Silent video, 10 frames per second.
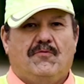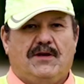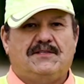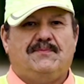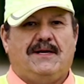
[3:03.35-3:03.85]

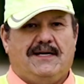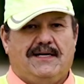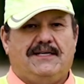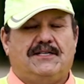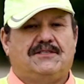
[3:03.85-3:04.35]
We spend
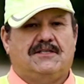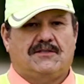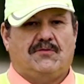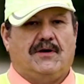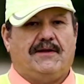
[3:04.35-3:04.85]
an
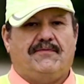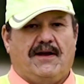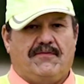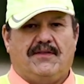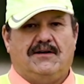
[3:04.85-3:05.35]
additional
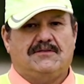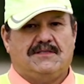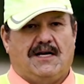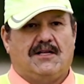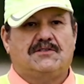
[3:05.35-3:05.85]

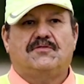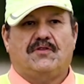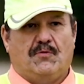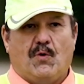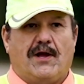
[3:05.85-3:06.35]
$25,000
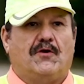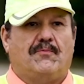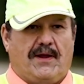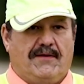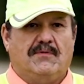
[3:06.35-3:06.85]
for the
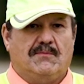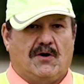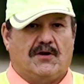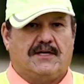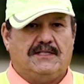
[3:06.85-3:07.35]
wider
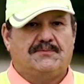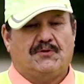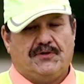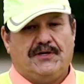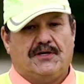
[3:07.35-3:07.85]
pavement markings
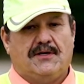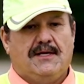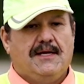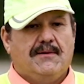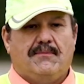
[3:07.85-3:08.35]
per year.
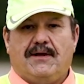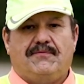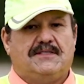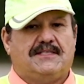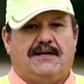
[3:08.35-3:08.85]
But
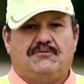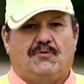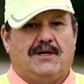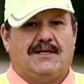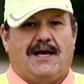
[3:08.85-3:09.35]
if it
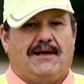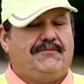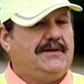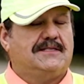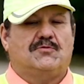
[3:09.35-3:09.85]
saves one
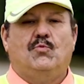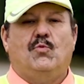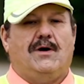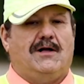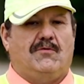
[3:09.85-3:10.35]
life, it's
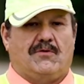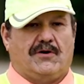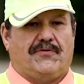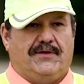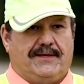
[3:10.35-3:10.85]
well
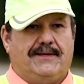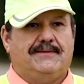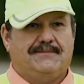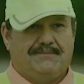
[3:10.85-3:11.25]
worth it.